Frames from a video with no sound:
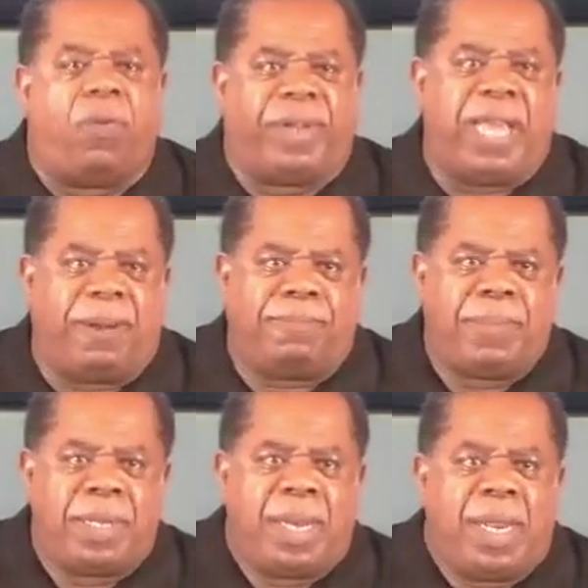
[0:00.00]
over them.
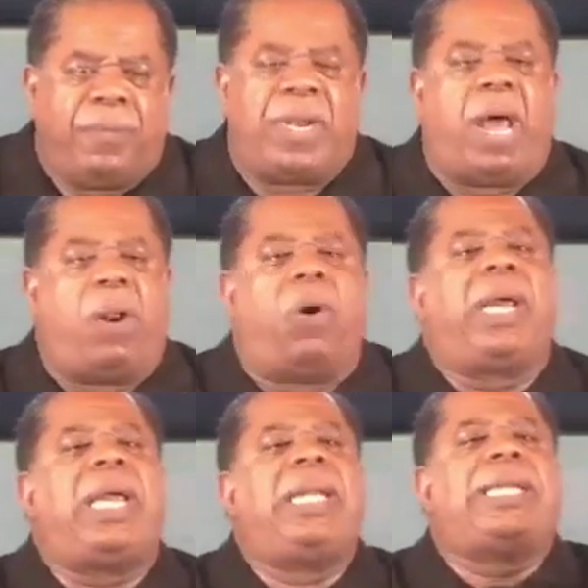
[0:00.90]
For not
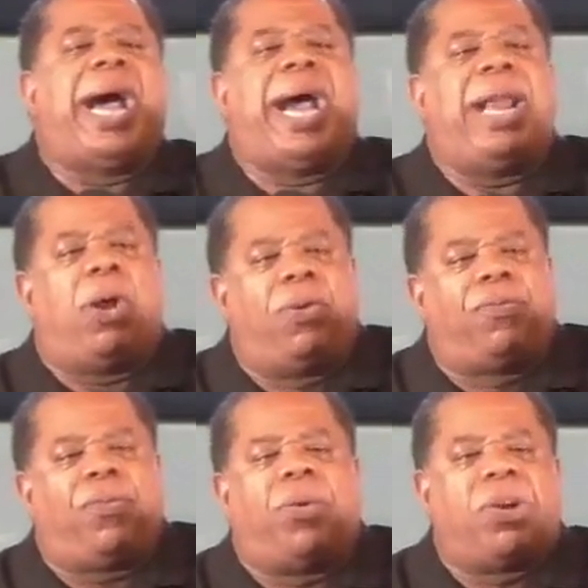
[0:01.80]
only he died
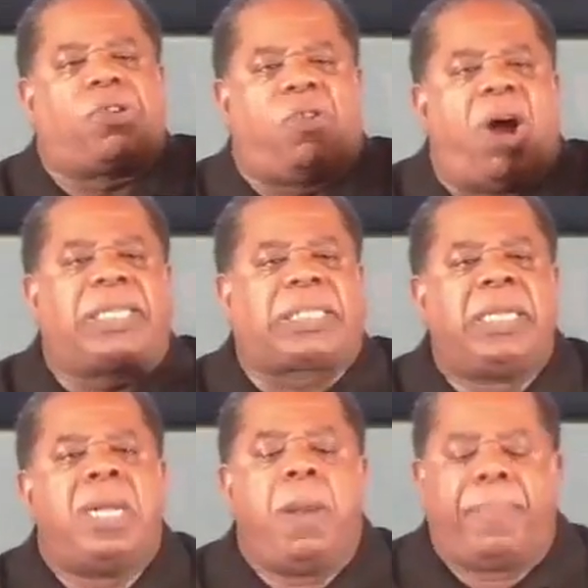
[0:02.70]
on, on the cross,
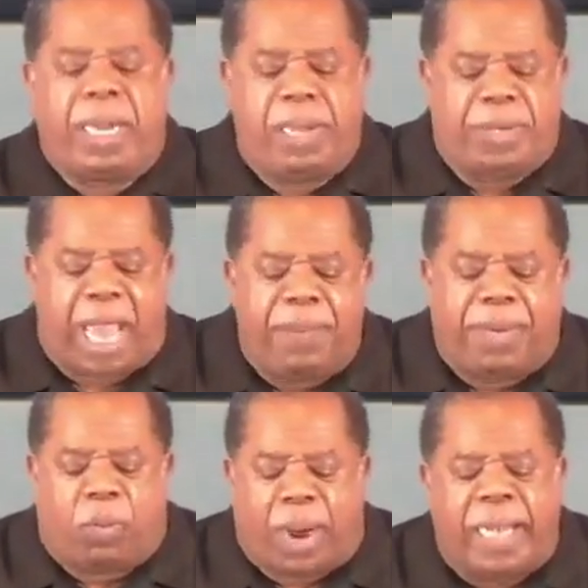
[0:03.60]
but he
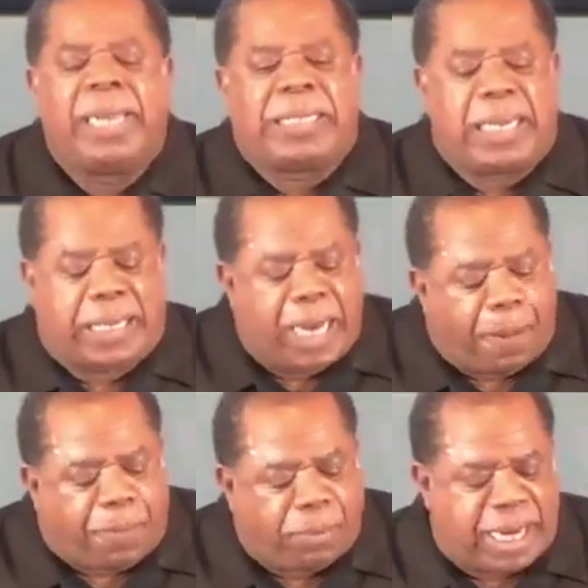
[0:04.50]
labored what? To get
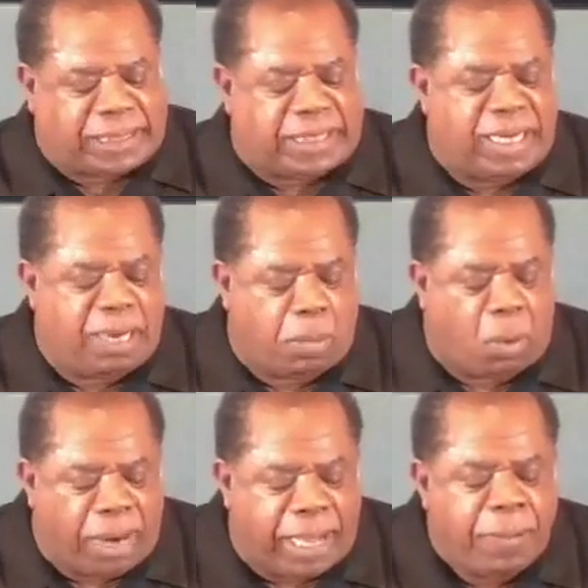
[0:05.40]
up on that Sunday
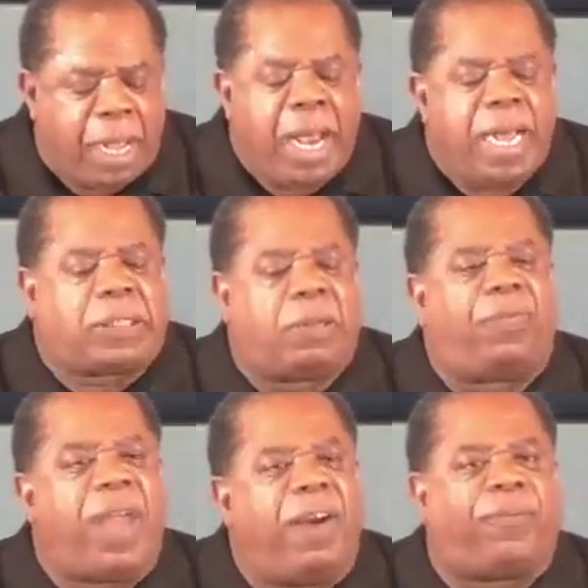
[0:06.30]
morning. And so
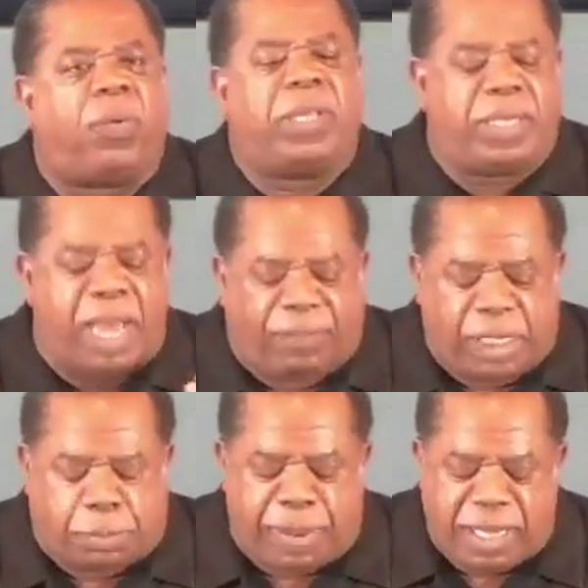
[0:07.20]
therefore the devil
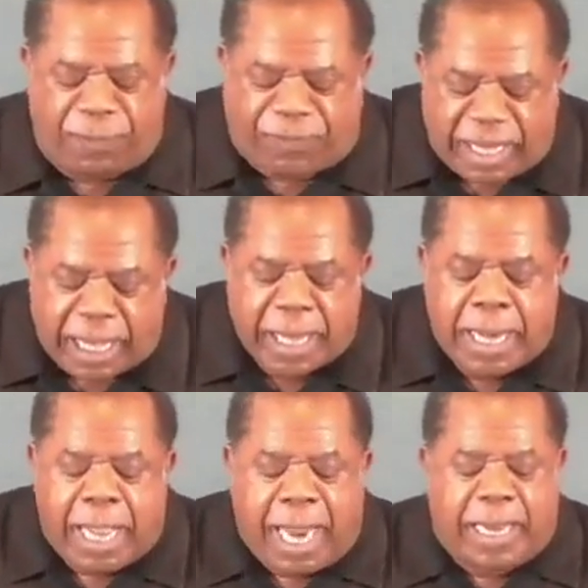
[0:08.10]
has been defeated.
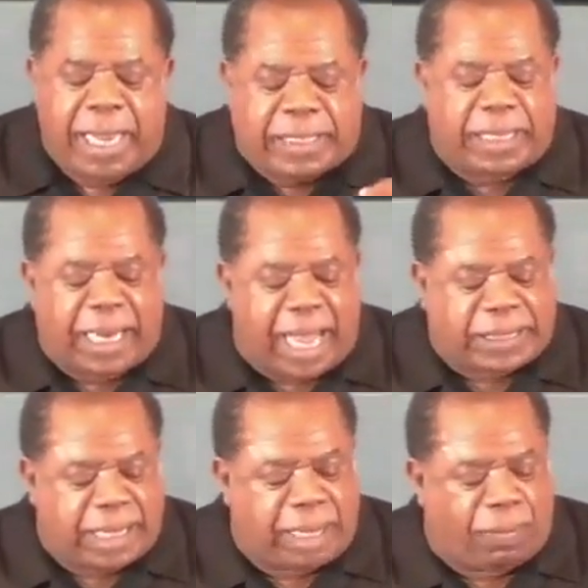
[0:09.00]
And here's the
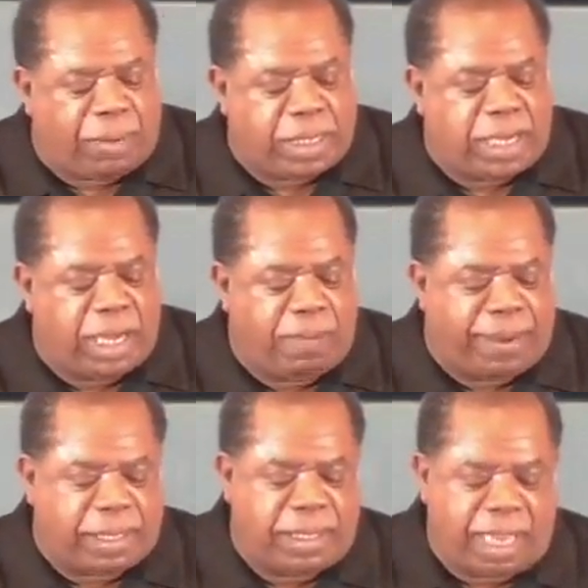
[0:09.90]
last thing I want to tell you
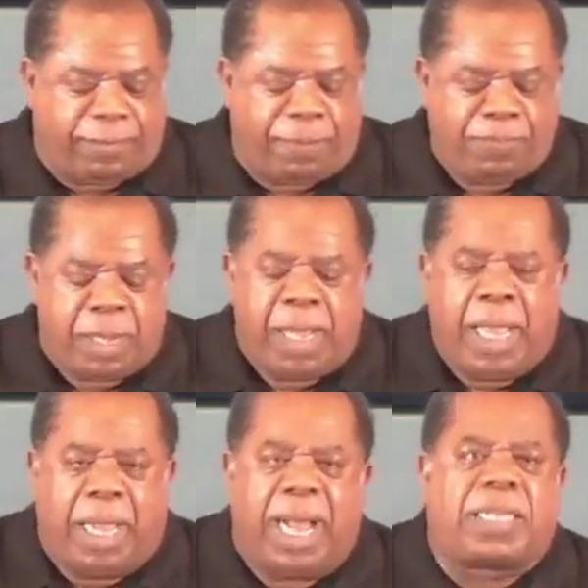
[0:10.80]
about the devil.
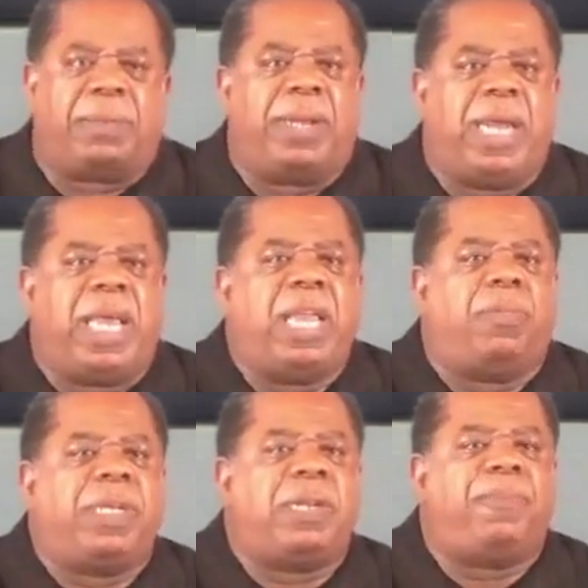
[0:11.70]
Ultimately, he
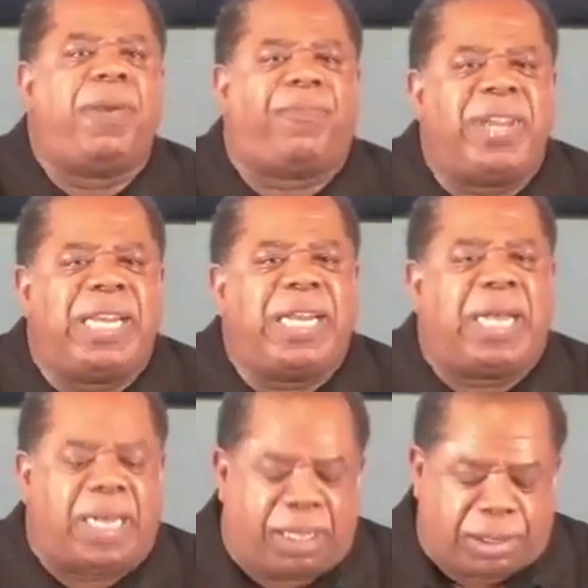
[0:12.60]
would be defeated
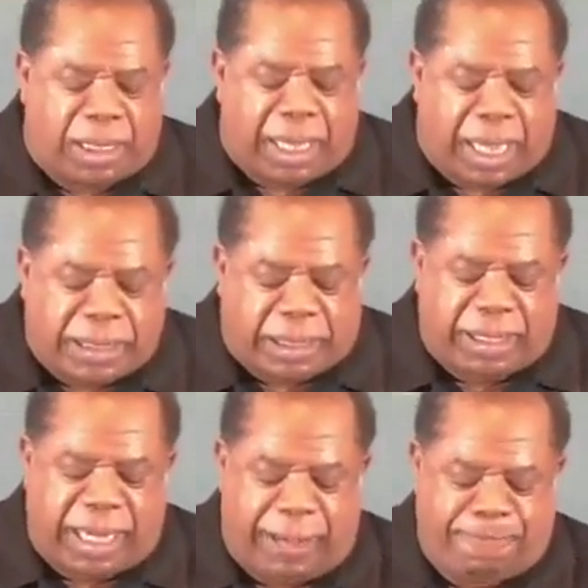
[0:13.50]

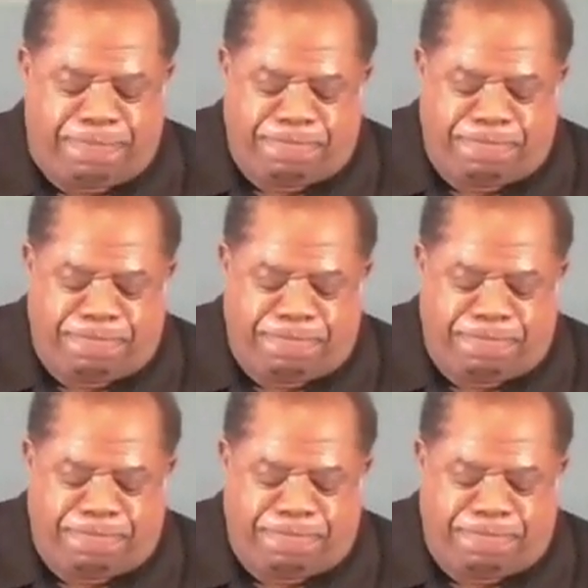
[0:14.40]
utterly.